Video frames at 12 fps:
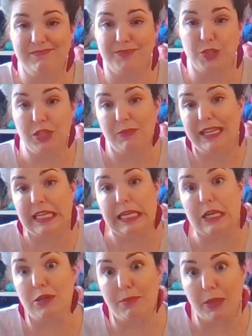so that we could
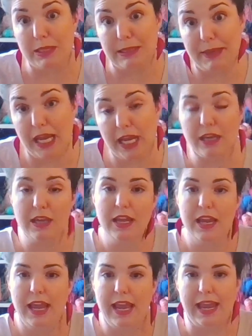get our deposit back,
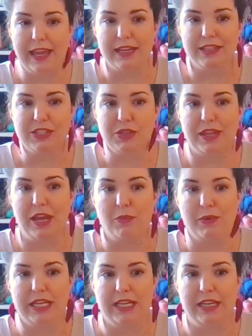and so that
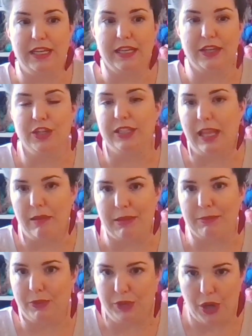we could let
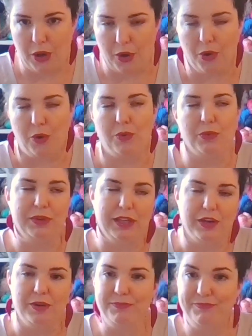people know, you
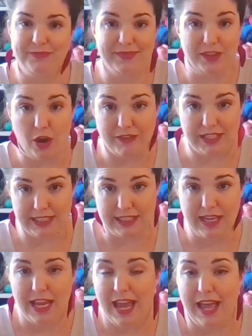know, obviously.
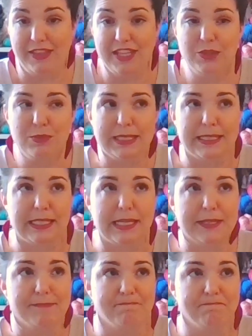And this was,
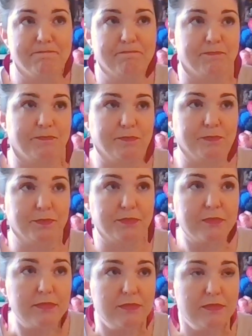I
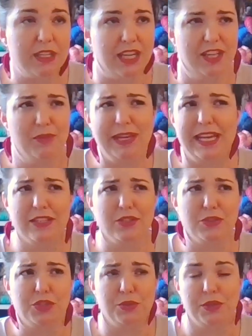think we
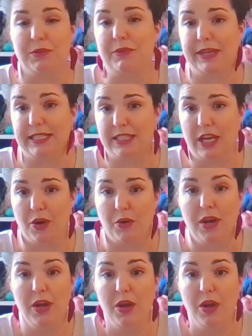canceled 2 or 3 weeks ago